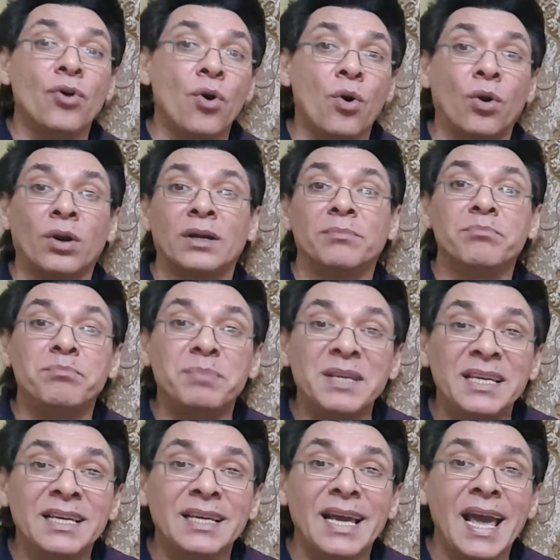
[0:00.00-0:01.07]
nor
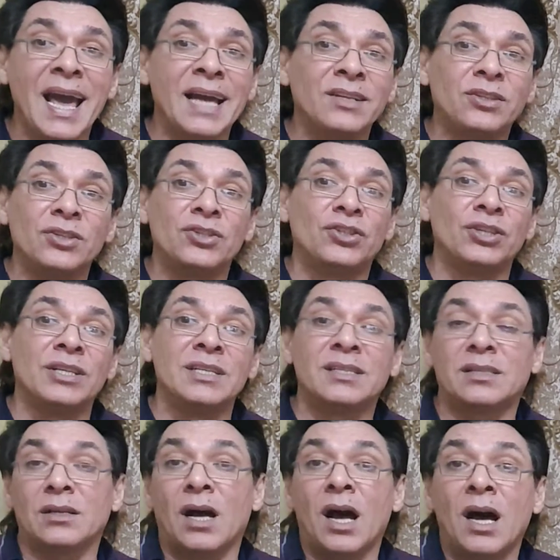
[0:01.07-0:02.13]
B
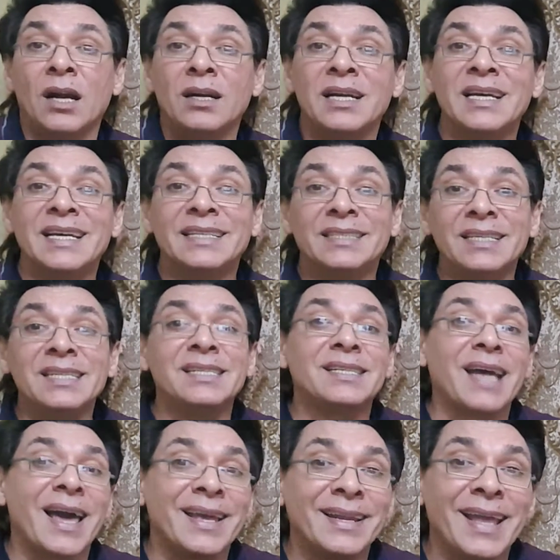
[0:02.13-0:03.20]
antigens are
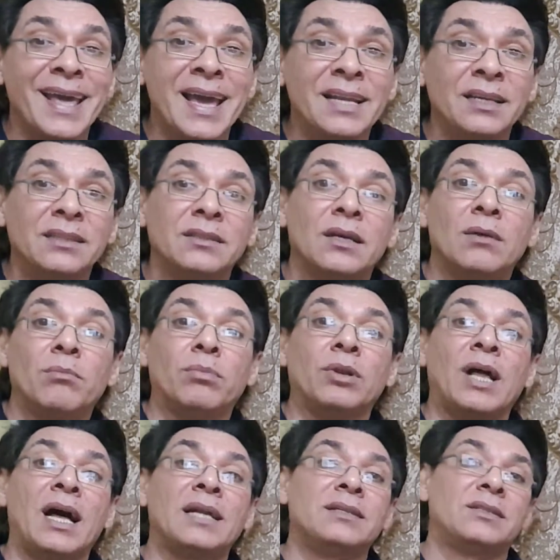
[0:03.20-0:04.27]
designated
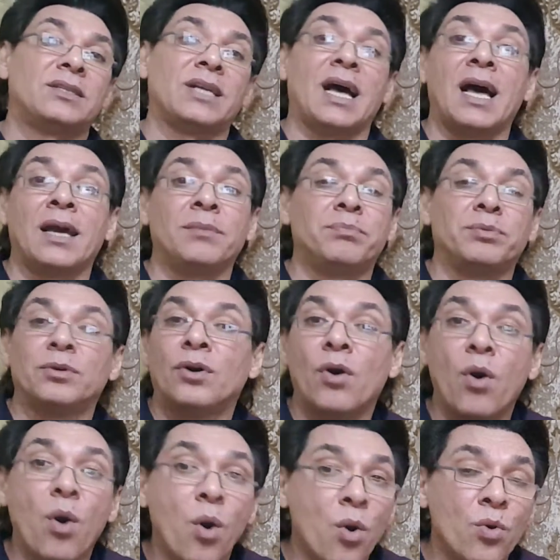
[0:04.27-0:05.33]
blood type
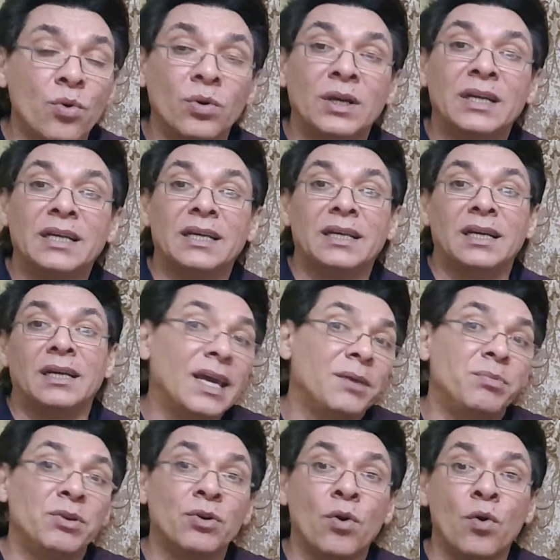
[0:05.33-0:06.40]
O.
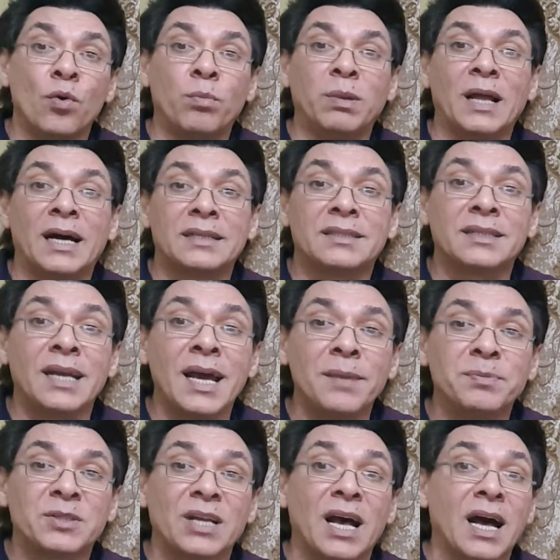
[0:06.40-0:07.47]
ABO blood
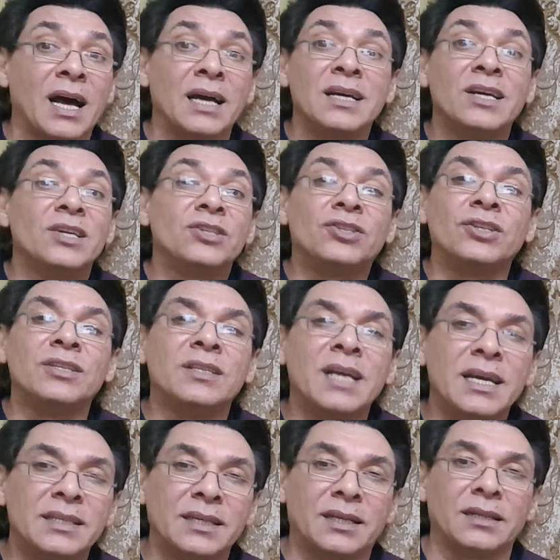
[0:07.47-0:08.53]
types are
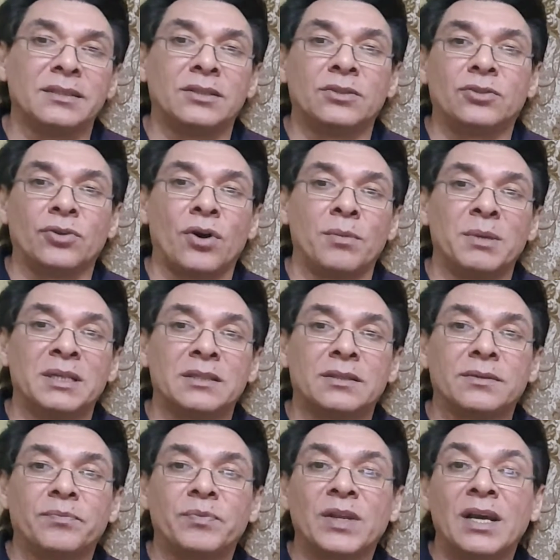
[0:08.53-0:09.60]
genetically determined.